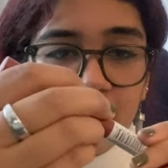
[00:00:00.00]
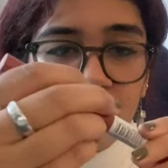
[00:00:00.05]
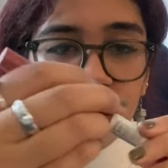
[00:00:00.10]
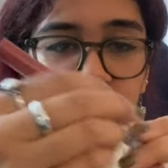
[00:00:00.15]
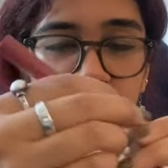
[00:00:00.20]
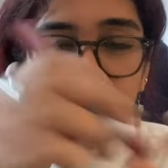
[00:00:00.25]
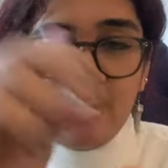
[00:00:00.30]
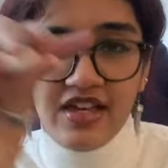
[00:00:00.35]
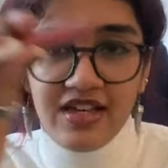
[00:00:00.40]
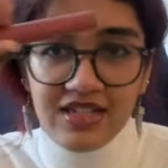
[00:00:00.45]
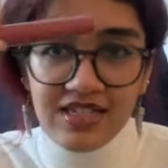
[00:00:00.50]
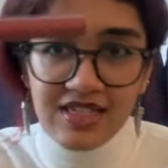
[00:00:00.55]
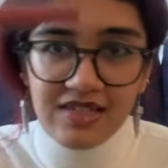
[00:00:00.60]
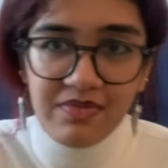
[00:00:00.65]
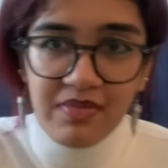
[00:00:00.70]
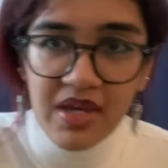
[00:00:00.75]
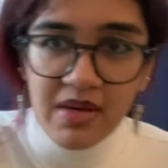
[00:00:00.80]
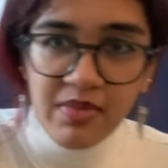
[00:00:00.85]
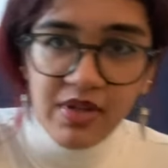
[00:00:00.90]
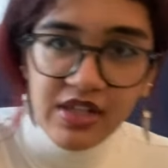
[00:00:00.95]
this
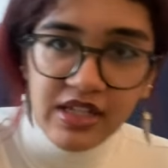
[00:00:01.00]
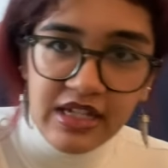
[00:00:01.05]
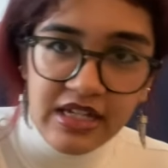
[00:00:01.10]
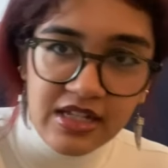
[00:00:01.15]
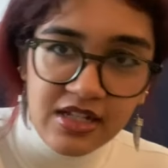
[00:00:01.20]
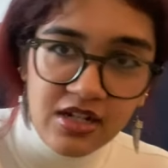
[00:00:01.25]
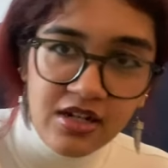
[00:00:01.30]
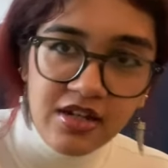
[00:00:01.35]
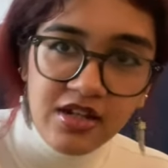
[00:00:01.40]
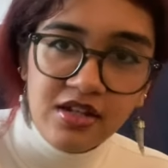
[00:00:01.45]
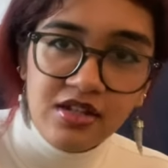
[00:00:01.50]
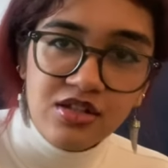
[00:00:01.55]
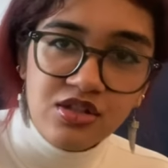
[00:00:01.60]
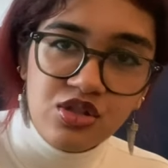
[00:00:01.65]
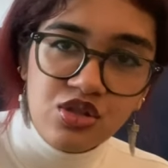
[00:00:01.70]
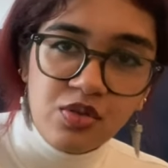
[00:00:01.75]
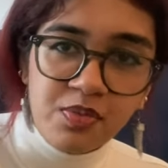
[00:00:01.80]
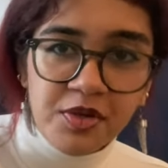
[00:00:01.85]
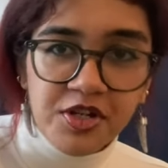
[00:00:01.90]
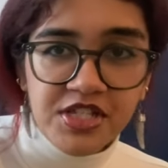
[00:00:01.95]
Maybelline
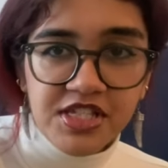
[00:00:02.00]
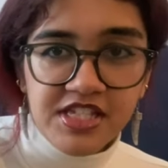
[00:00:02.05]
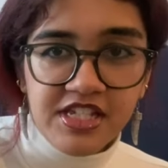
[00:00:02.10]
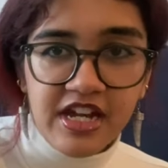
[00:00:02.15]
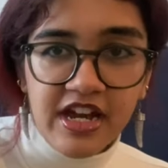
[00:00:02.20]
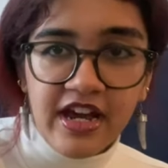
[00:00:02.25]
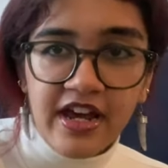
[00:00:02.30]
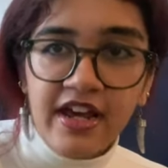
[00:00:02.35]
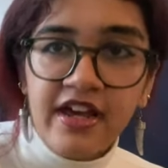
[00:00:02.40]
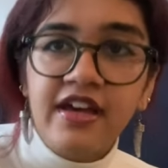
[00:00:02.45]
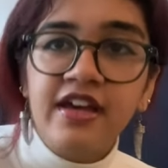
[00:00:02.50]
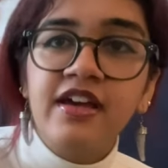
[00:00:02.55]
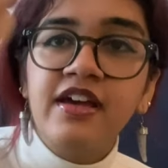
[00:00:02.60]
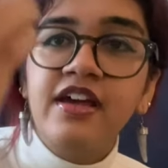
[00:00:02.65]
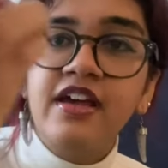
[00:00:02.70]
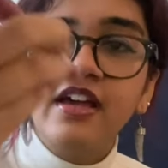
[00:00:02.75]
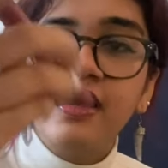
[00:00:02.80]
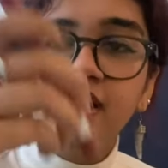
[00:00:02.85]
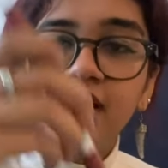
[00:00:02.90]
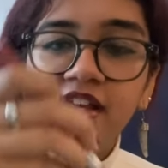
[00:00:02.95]
Superstay
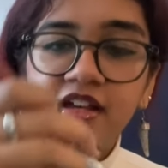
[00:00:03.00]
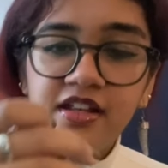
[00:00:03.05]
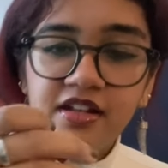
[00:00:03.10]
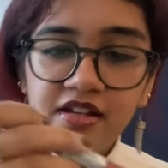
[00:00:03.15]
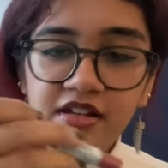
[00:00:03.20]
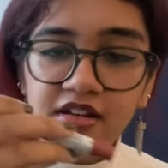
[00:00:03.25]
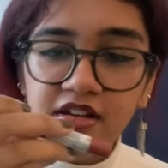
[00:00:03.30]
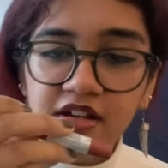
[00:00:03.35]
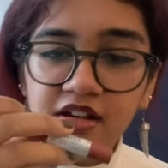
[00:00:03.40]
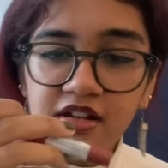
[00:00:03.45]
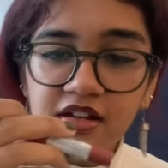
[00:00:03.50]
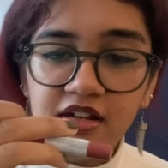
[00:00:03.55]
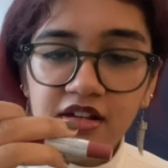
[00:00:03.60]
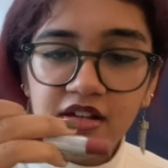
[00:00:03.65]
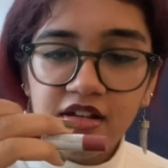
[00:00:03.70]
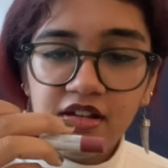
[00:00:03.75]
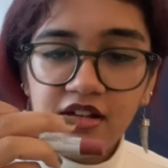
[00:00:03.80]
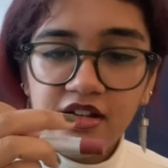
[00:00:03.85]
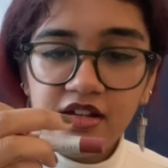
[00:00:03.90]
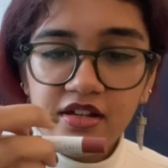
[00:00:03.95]
in
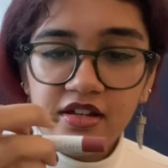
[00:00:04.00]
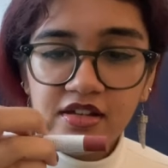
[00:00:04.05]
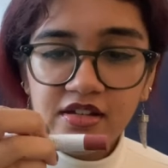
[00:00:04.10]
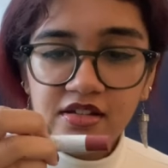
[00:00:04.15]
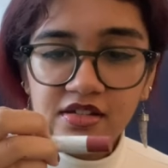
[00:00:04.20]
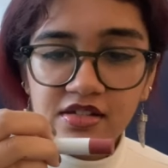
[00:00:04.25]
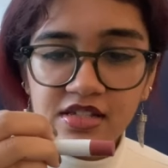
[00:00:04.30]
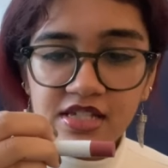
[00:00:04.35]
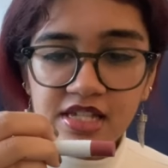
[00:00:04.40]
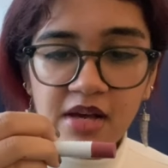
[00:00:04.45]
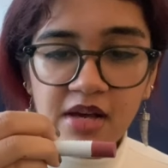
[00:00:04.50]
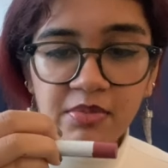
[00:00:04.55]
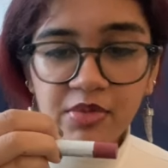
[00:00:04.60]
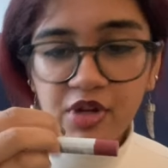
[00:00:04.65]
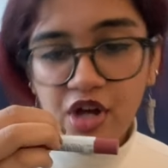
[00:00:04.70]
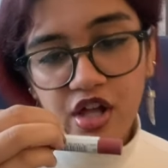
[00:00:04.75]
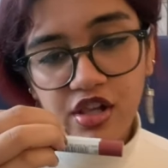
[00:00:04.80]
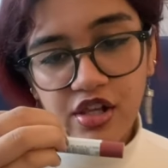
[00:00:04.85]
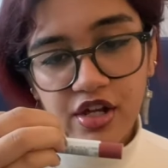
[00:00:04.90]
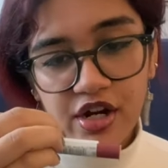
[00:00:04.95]
some
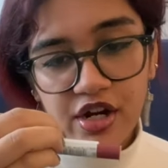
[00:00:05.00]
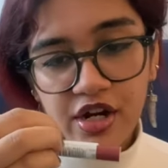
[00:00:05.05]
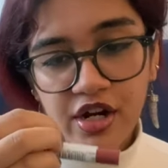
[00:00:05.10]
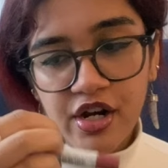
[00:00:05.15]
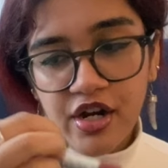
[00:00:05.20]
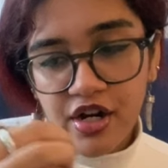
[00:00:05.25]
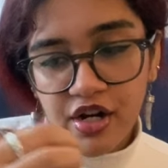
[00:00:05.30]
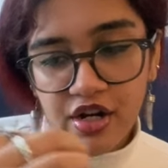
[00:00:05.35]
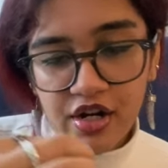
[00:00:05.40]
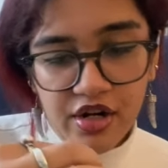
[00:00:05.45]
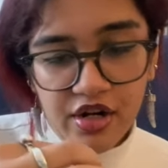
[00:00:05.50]
color.